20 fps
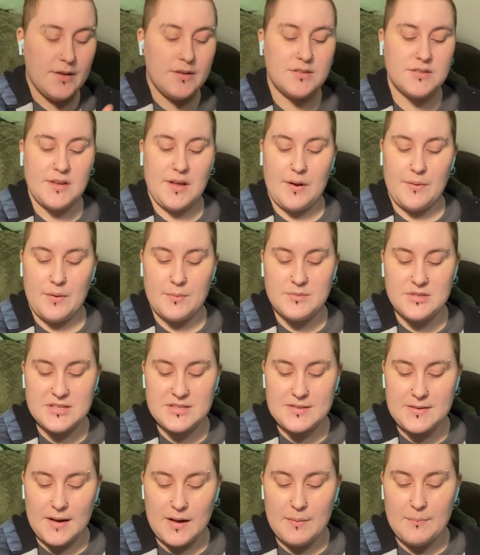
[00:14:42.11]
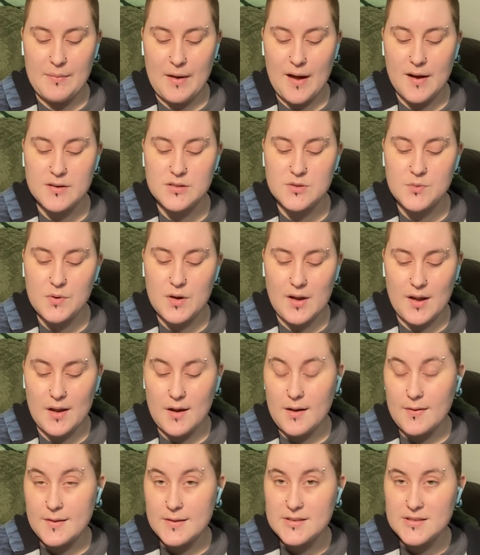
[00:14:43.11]
So I'm just getting back to working
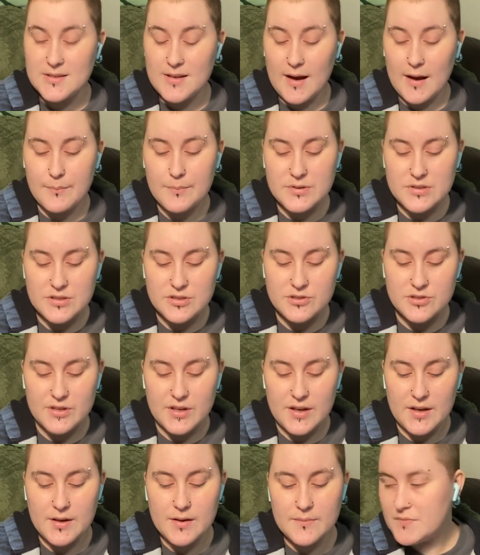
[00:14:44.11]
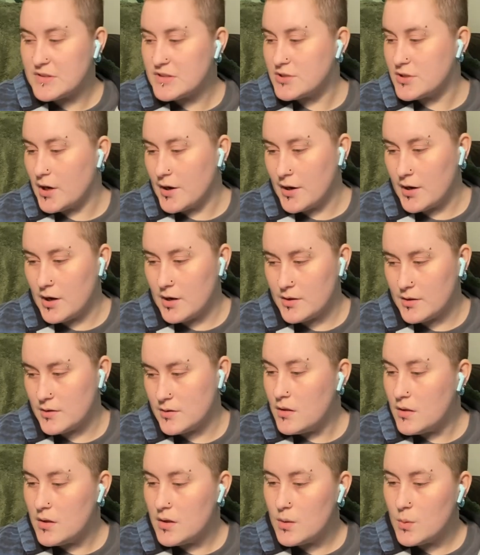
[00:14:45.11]
on this tapestry, starting on
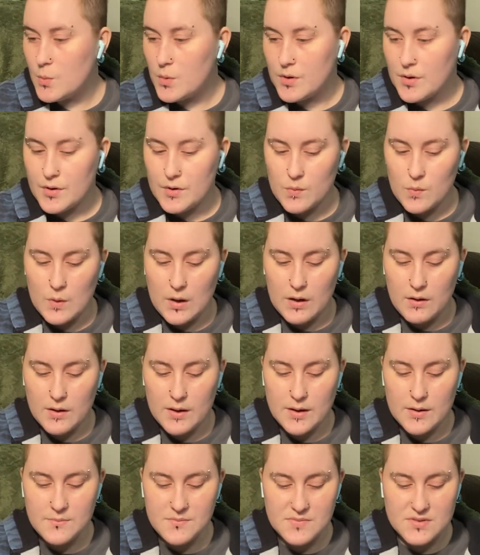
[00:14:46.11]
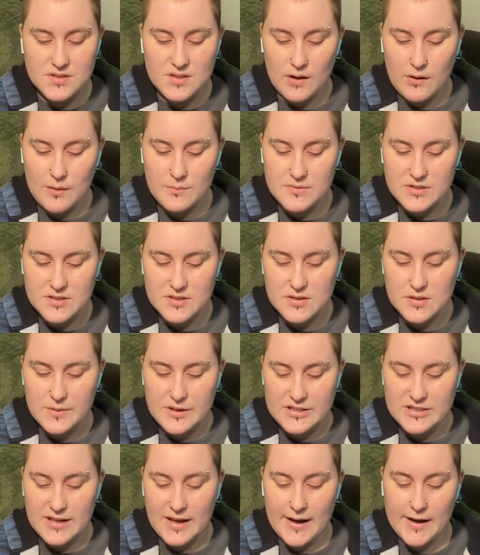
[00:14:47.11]
the word welcome. So I'm just
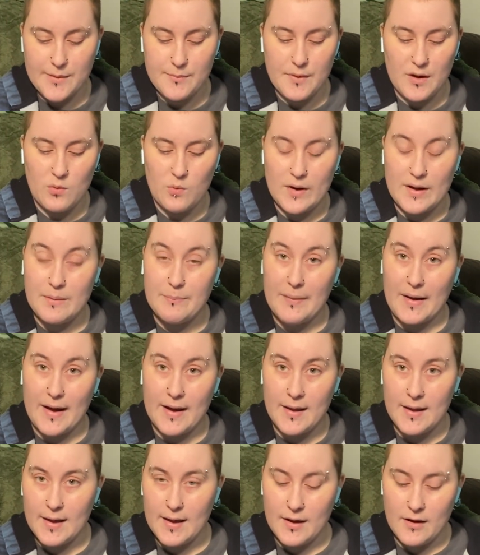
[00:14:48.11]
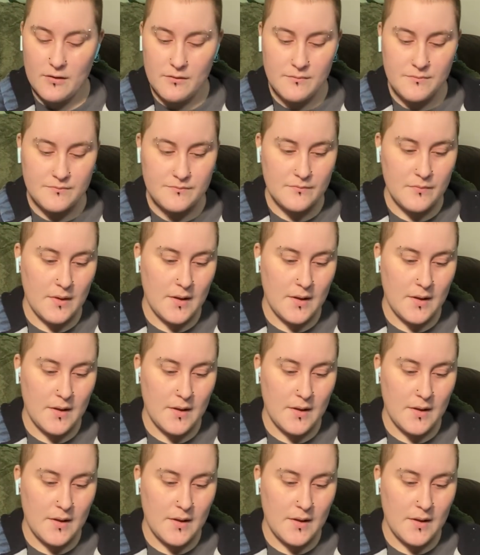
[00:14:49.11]
about to add my white back in.